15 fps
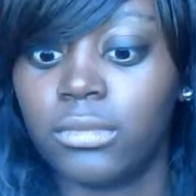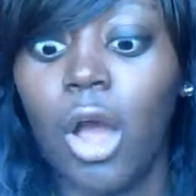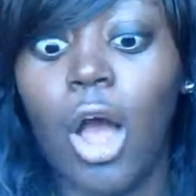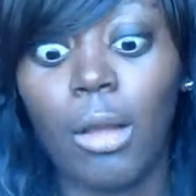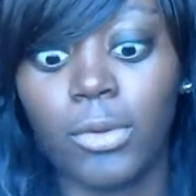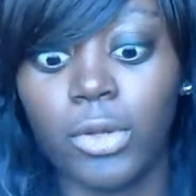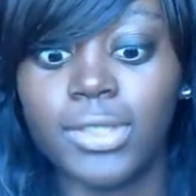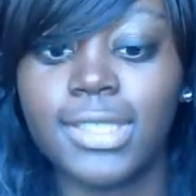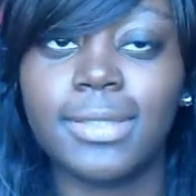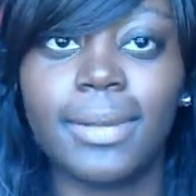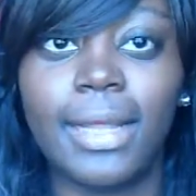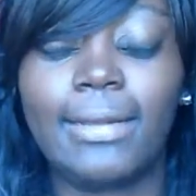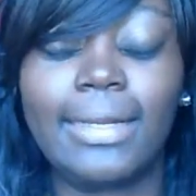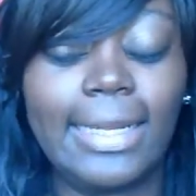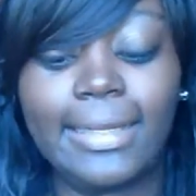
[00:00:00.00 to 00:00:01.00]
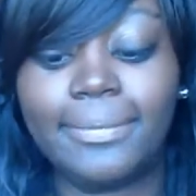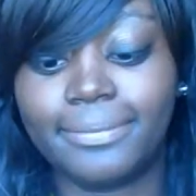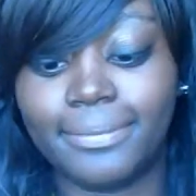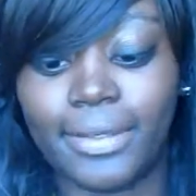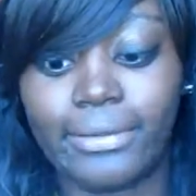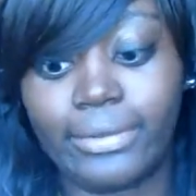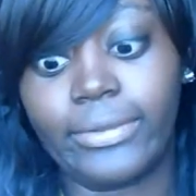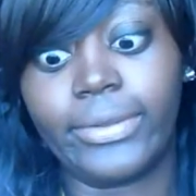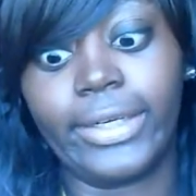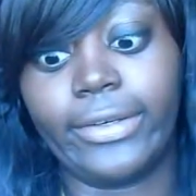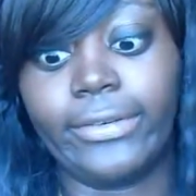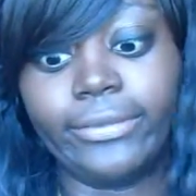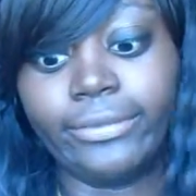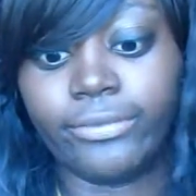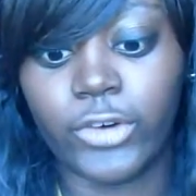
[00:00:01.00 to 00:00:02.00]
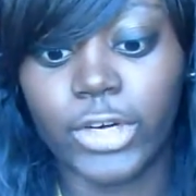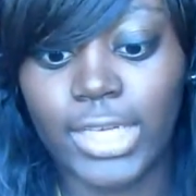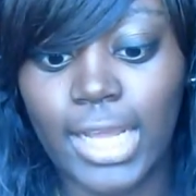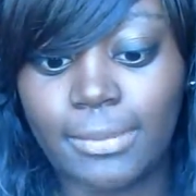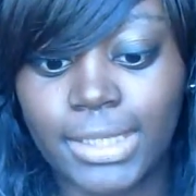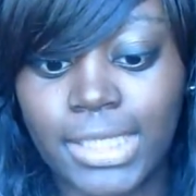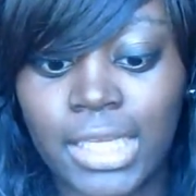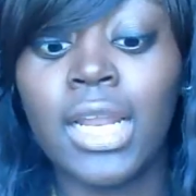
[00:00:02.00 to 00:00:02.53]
Almost. About uh, about three or four times.